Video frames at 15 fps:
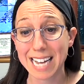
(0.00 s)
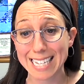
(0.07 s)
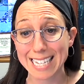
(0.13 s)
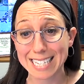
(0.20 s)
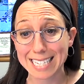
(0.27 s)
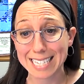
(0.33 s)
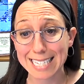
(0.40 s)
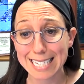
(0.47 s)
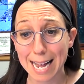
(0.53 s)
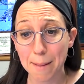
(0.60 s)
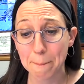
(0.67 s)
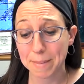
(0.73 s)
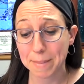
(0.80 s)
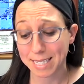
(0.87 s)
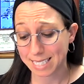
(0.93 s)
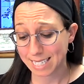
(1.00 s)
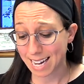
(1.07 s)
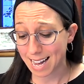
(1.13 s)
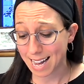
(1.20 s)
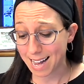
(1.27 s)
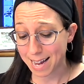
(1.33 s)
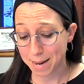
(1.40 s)
at some
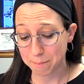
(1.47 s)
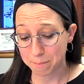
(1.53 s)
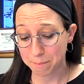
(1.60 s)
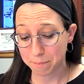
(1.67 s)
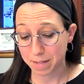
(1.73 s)
time.